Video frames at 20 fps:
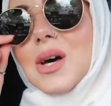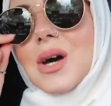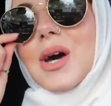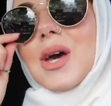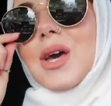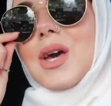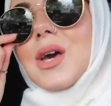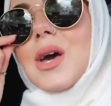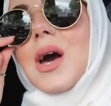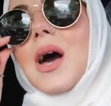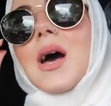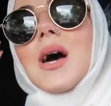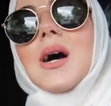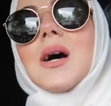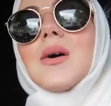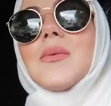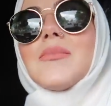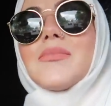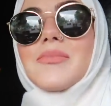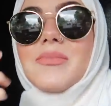
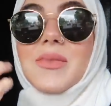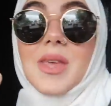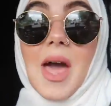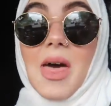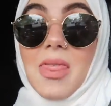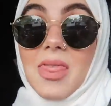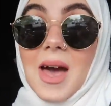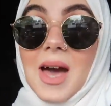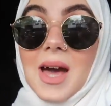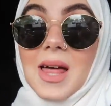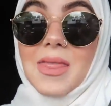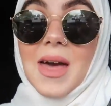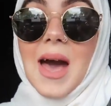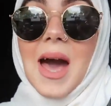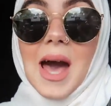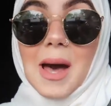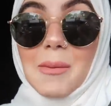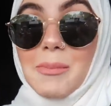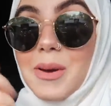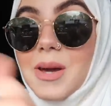um, yeah, uh, that,
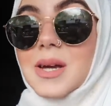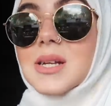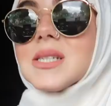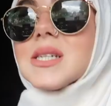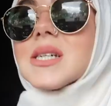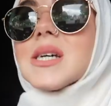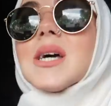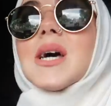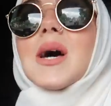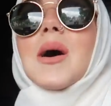that happened.